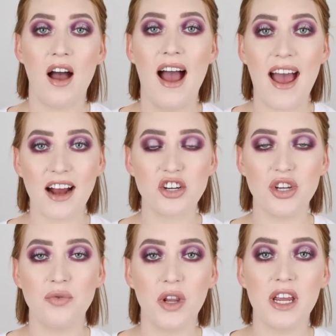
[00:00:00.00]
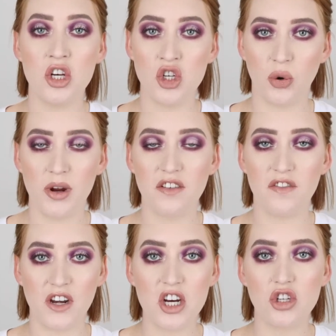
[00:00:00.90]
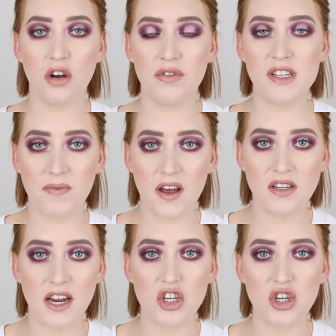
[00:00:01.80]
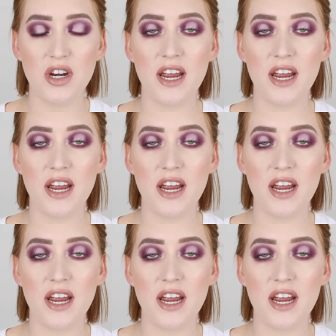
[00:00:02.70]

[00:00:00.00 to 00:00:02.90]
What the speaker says: I actually really enjoy the finish of this foundation.